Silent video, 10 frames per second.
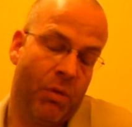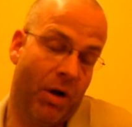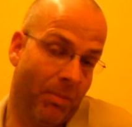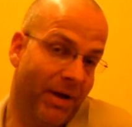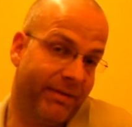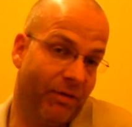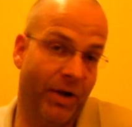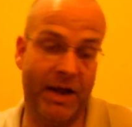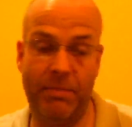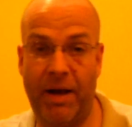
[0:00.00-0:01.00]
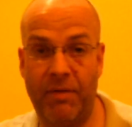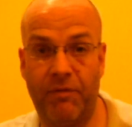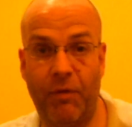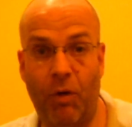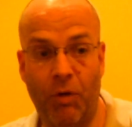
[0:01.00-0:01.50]
on places like eBay
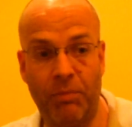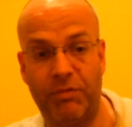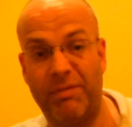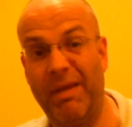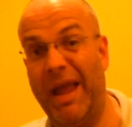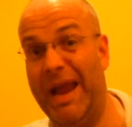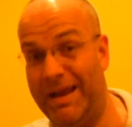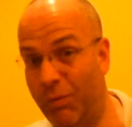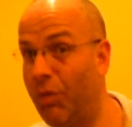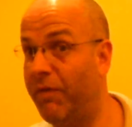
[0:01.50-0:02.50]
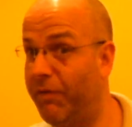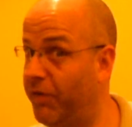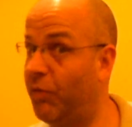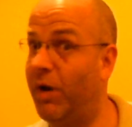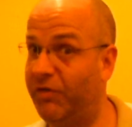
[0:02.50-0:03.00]
forums, it is one of the
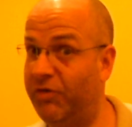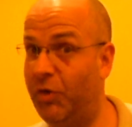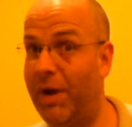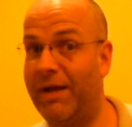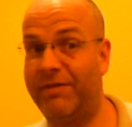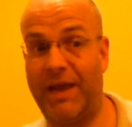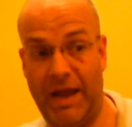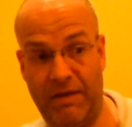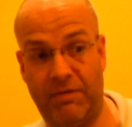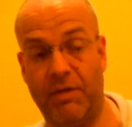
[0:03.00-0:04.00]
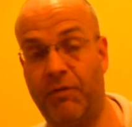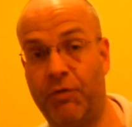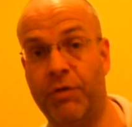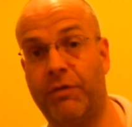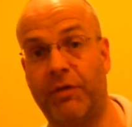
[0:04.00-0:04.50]
first questions you ask: is the
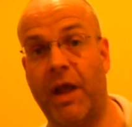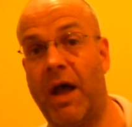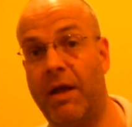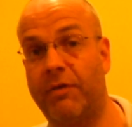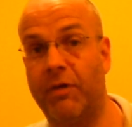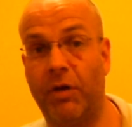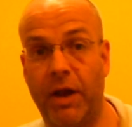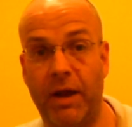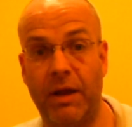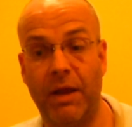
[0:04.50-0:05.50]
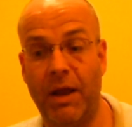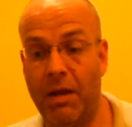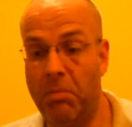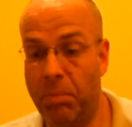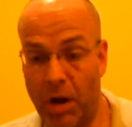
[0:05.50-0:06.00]
front SCART socket
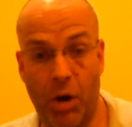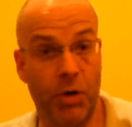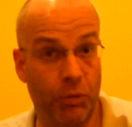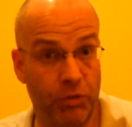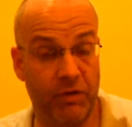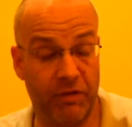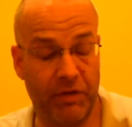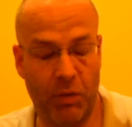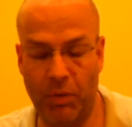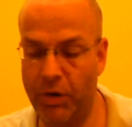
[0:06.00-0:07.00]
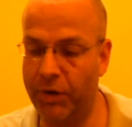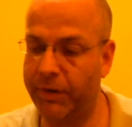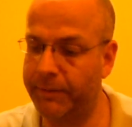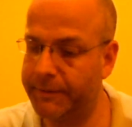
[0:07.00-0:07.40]
blown, or does it still work?